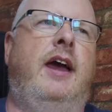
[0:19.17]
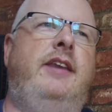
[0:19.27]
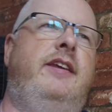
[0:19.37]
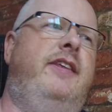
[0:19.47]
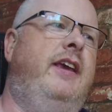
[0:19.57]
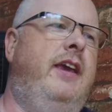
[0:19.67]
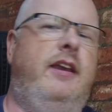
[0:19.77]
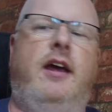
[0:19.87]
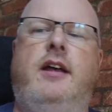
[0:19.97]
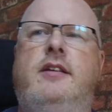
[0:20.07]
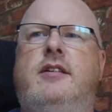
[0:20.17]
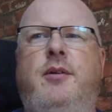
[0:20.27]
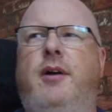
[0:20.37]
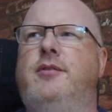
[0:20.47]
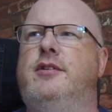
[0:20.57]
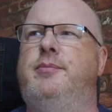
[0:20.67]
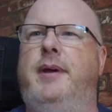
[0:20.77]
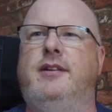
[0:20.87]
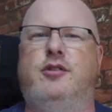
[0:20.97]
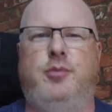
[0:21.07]
and you're thinking, let's go out and
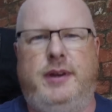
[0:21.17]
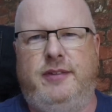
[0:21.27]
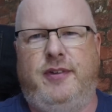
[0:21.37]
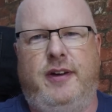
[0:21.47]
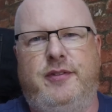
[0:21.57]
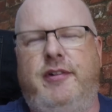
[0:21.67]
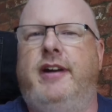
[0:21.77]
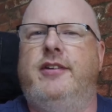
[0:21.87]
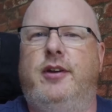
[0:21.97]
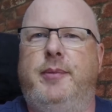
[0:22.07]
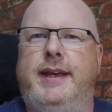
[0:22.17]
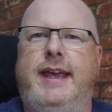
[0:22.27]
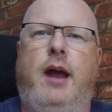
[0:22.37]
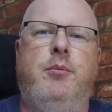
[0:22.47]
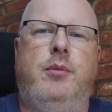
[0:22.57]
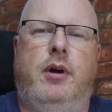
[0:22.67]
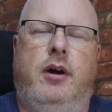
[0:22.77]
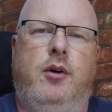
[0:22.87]
spend 25 grand on a big camera,